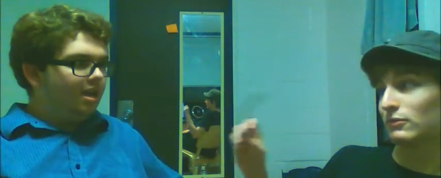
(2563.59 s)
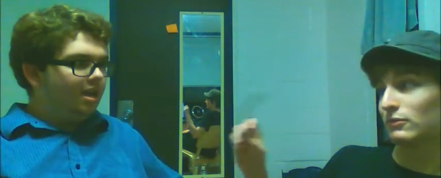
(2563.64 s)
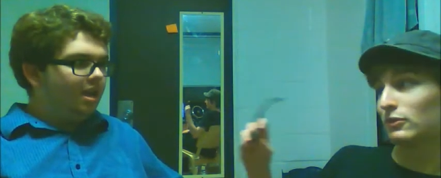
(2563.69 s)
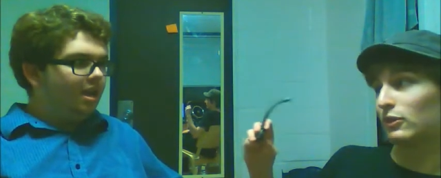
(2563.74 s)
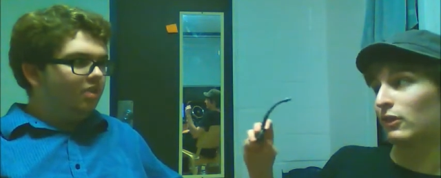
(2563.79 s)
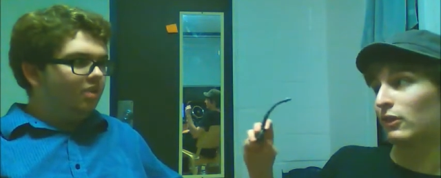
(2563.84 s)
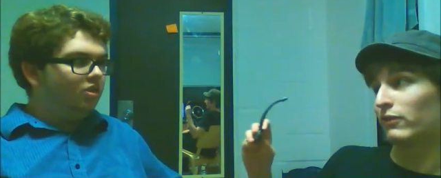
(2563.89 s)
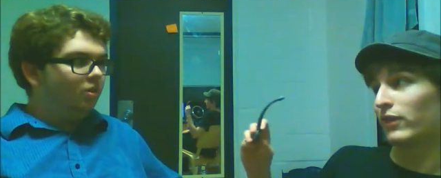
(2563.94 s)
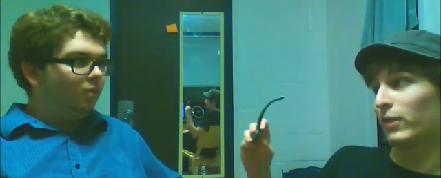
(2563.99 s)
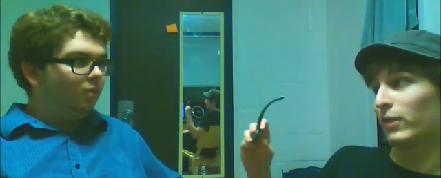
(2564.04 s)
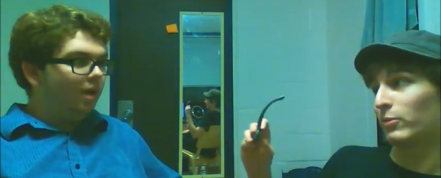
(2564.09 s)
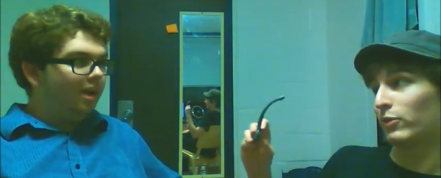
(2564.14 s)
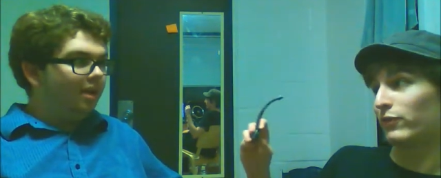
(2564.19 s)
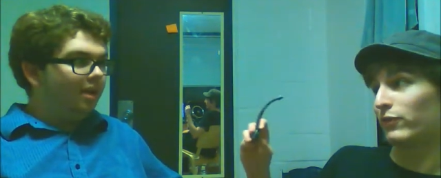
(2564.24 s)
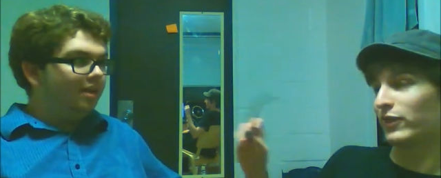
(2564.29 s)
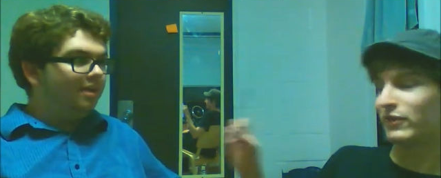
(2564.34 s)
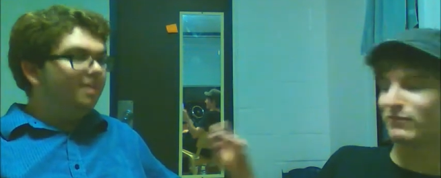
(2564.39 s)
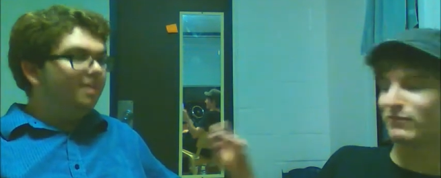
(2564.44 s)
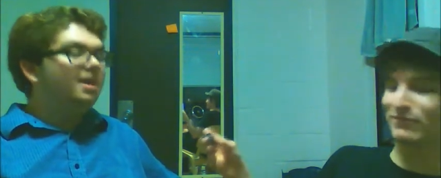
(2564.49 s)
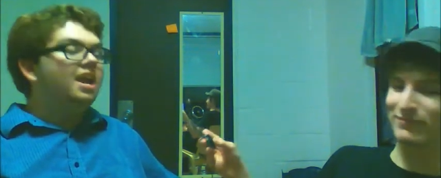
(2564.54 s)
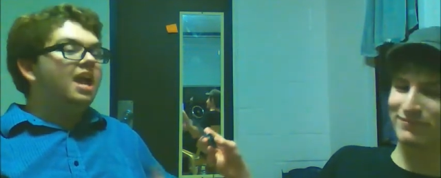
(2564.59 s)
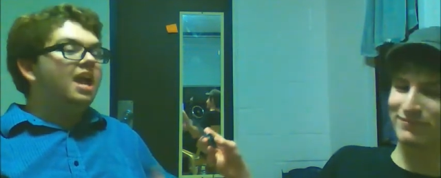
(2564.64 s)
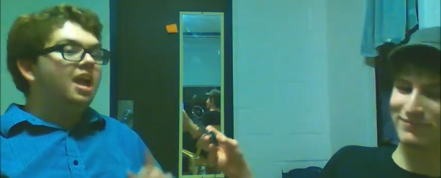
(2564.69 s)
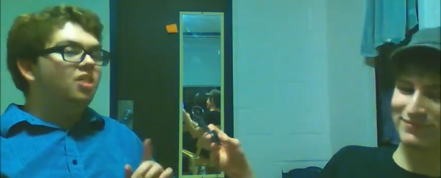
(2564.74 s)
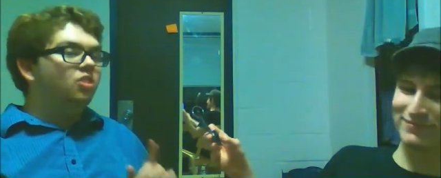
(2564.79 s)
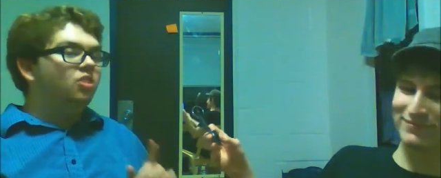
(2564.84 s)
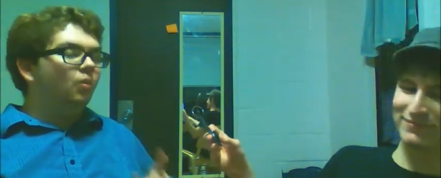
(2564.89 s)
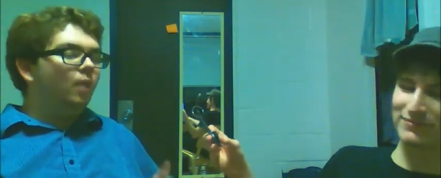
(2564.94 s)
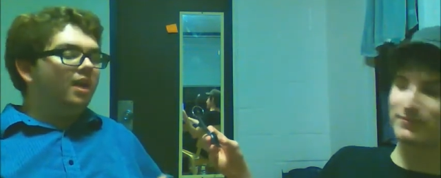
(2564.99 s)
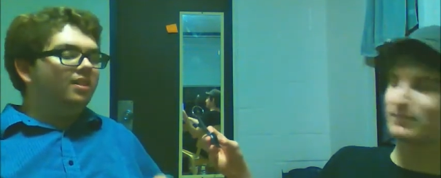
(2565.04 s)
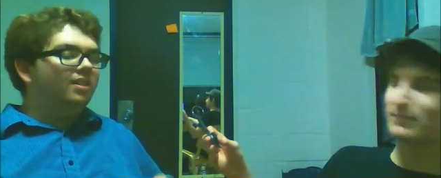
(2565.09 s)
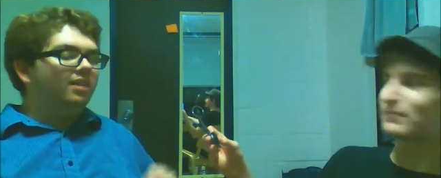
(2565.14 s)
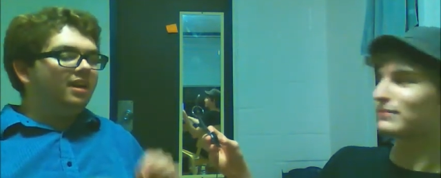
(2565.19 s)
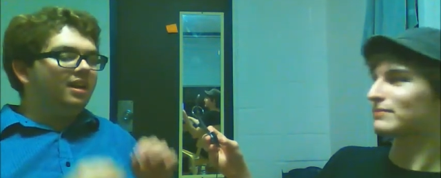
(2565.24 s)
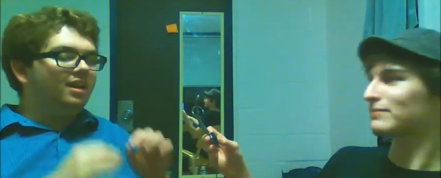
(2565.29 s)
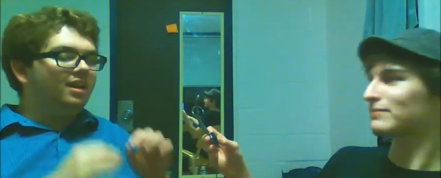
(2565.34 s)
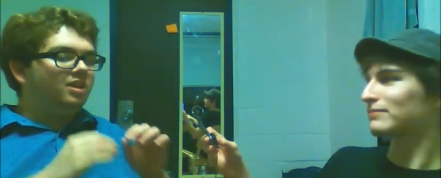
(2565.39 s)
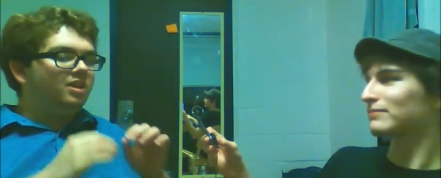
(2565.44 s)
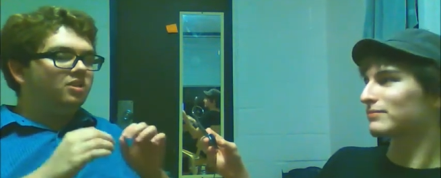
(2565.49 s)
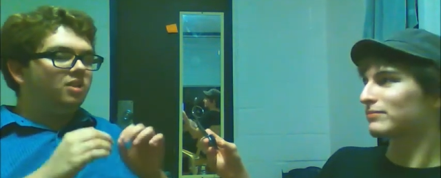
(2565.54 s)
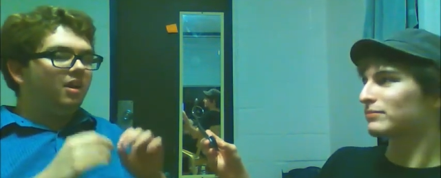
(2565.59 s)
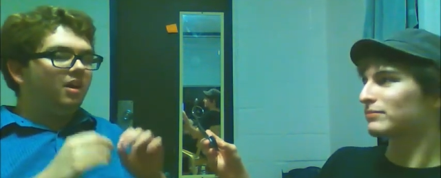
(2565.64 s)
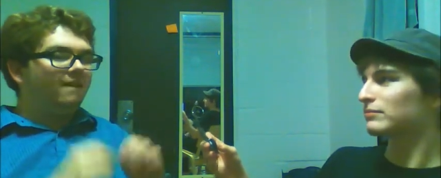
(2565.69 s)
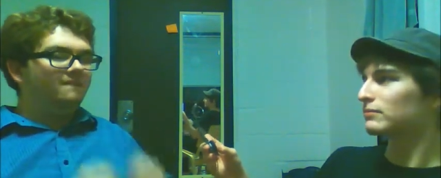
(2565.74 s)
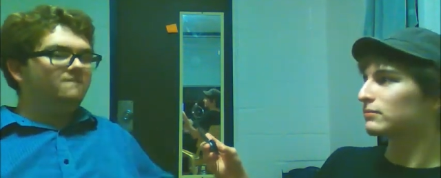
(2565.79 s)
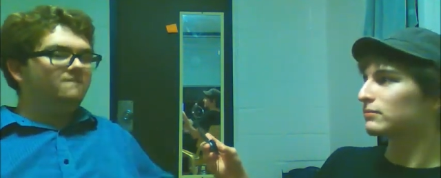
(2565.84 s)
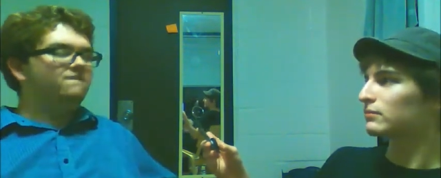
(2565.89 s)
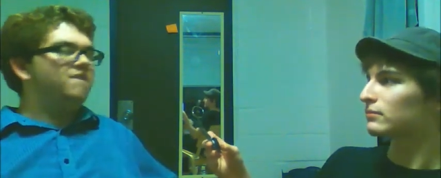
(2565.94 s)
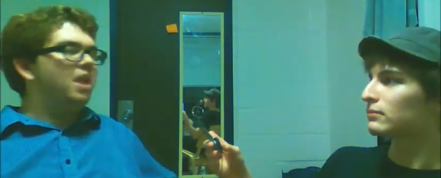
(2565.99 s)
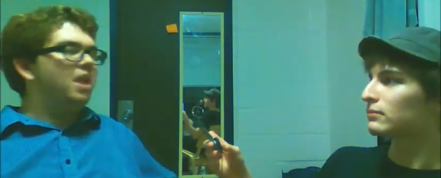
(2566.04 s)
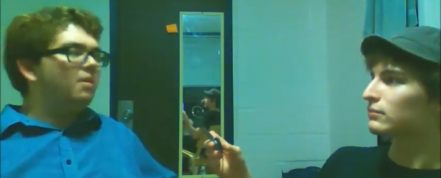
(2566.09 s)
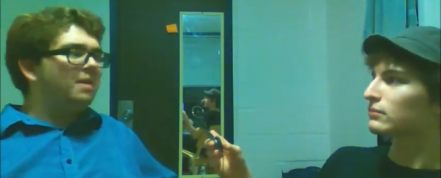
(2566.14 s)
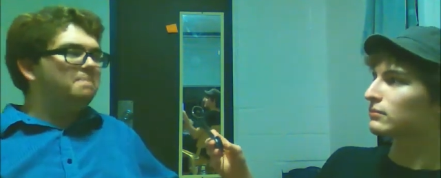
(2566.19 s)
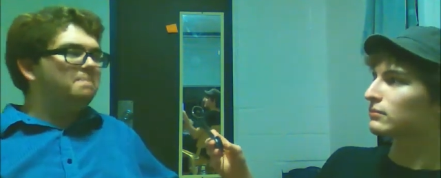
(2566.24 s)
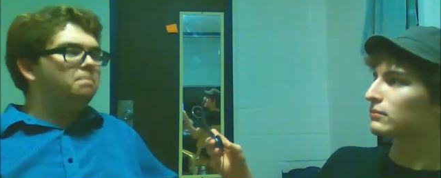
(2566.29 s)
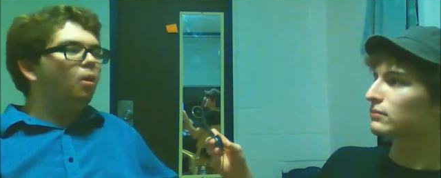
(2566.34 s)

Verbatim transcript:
Speaker 1: In Love the that way, movie. In the way that it is a very